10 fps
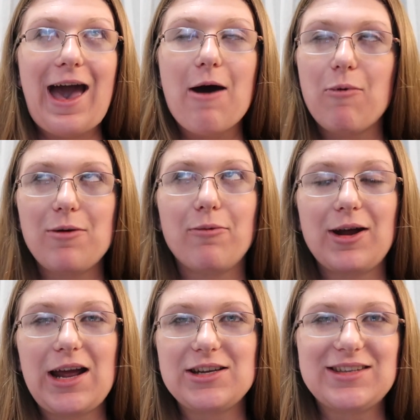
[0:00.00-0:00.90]
at one
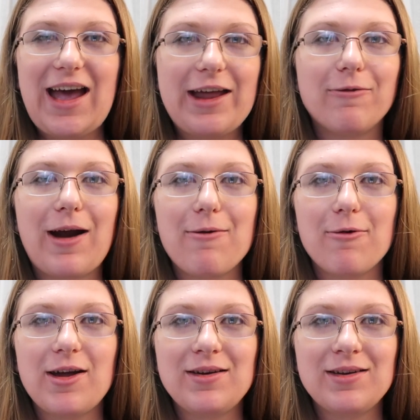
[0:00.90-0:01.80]
point I just had to write
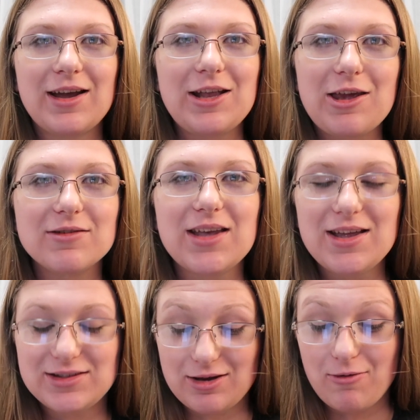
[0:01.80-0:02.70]
one and use
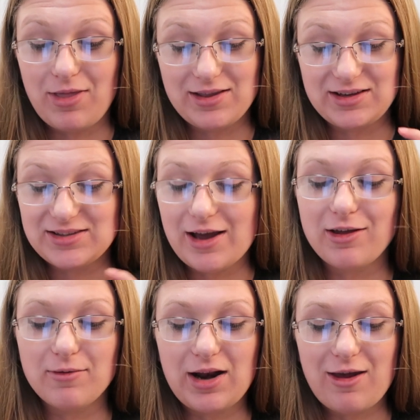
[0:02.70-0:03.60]
it. So that's
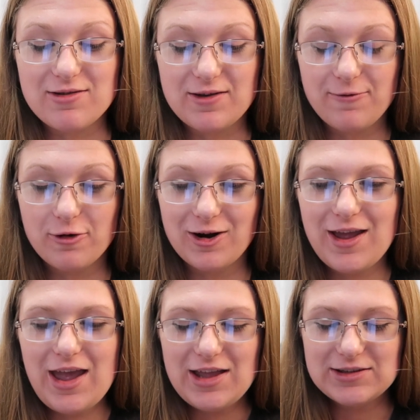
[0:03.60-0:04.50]
exactly what I use it for.
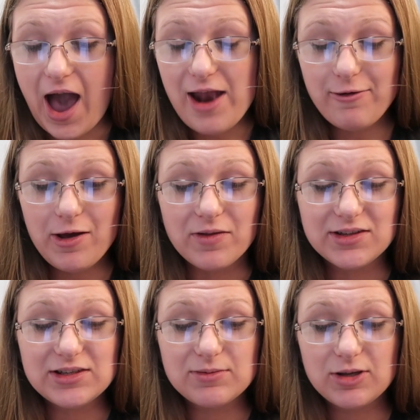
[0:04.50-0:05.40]
I don't know,
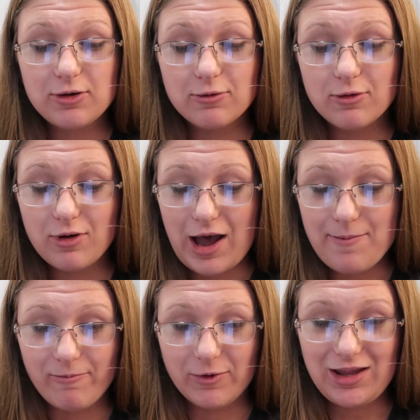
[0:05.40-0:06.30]
this is really cool.
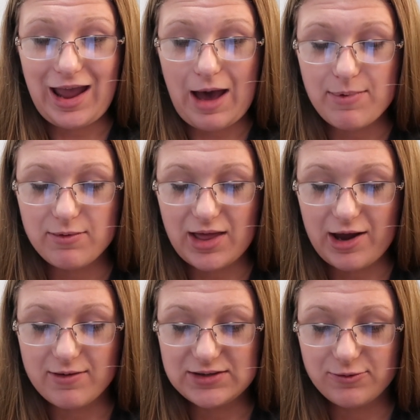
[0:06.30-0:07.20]
I'm really happy with i
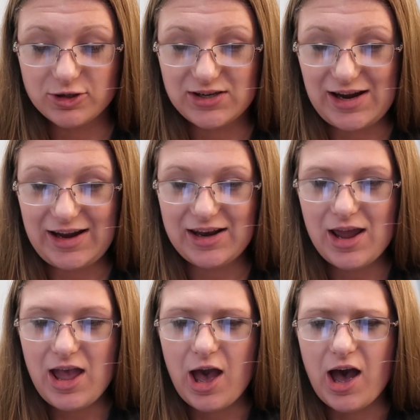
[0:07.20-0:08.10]
O S fourteen.
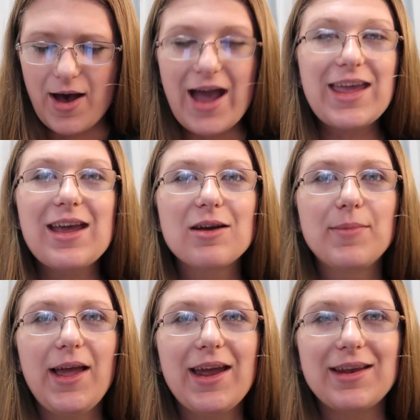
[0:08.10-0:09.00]
I can't
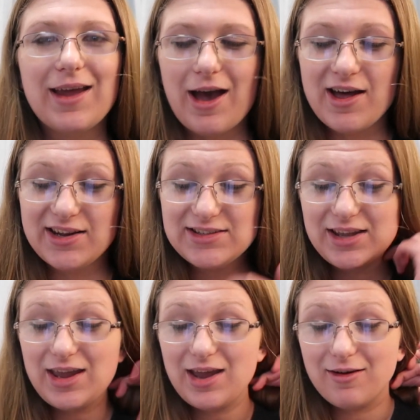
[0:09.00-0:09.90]
complain.
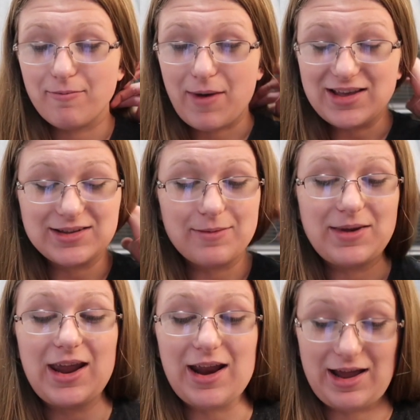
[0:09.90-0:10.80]
Honestly, best
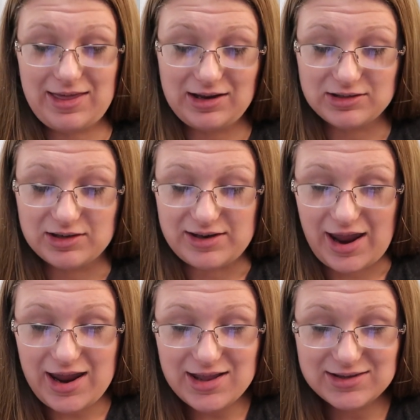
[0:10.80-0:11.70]
update I think to
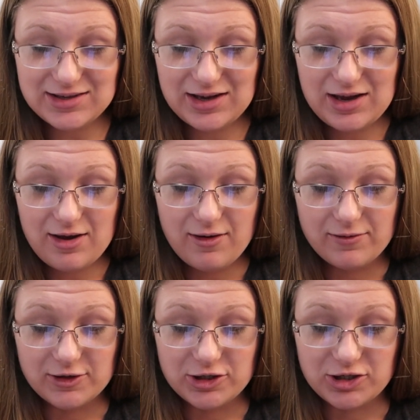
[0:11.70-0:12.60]
date
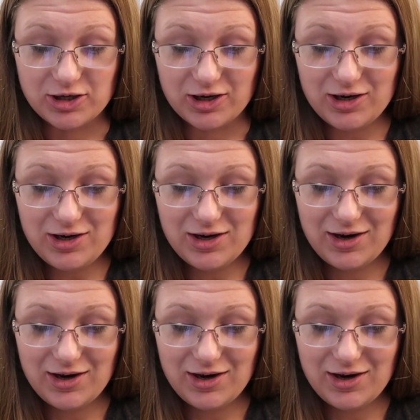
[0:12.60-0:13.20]
for sure.